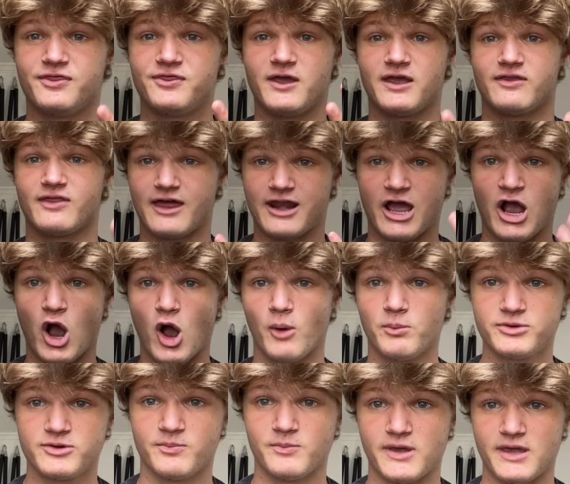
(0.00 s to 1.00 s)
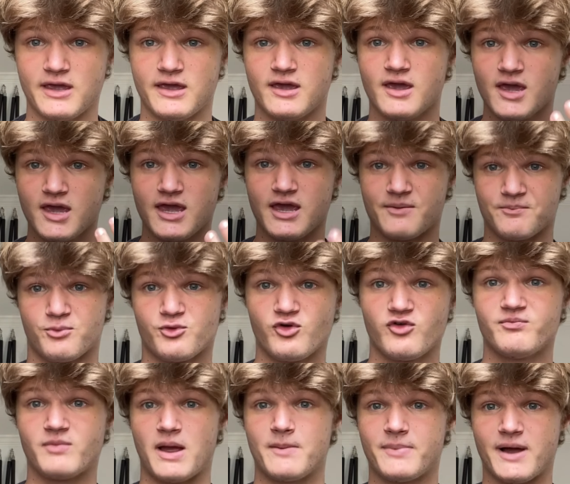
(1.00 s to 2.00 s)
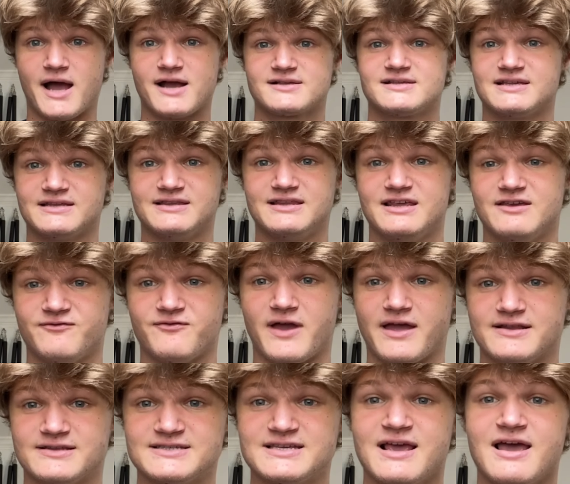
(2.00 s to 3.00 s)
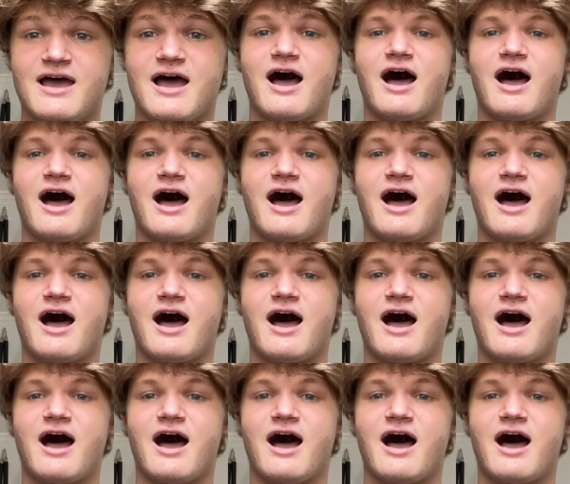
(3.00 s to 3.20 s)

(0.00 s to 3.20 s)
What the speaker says: thing that helped me improve my boxing defense.